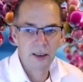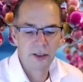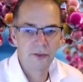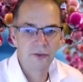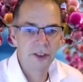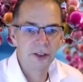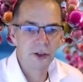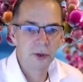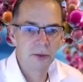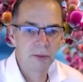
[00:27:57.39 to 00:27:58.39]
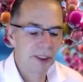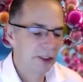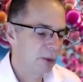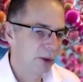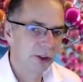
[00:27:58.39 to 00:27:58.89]
something that would make
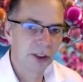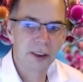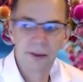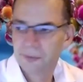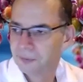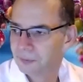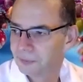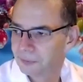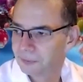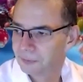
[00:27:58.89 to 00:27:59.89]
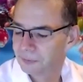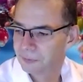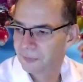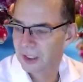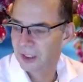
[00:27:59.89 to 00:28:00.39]
you want to
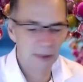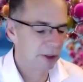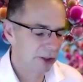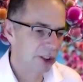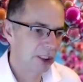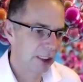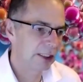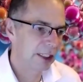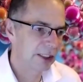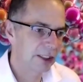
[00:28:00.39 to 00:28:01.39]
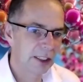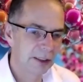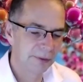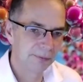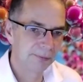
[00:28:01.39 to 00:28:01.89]
think about genetic testing.